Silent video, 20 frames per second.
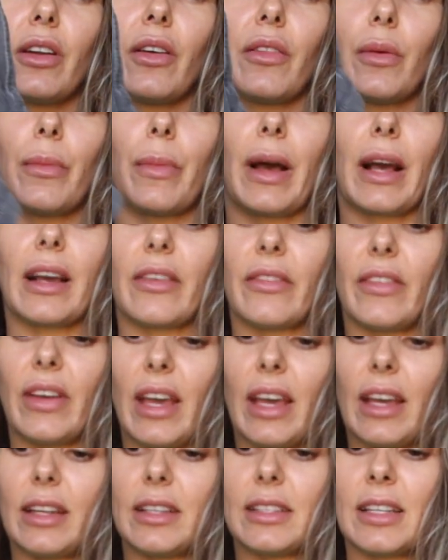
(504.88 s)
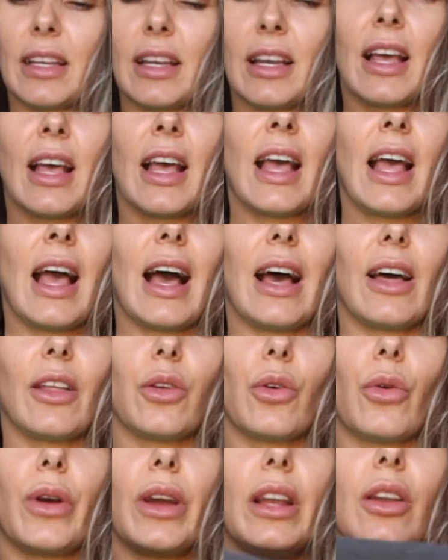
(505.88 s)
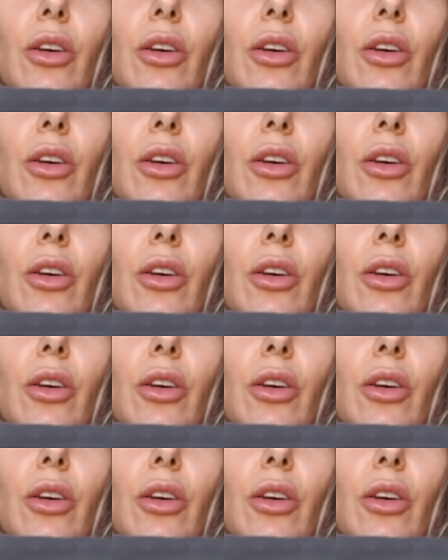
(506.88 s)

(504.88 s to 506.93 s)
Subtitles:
on the back of it. I thought it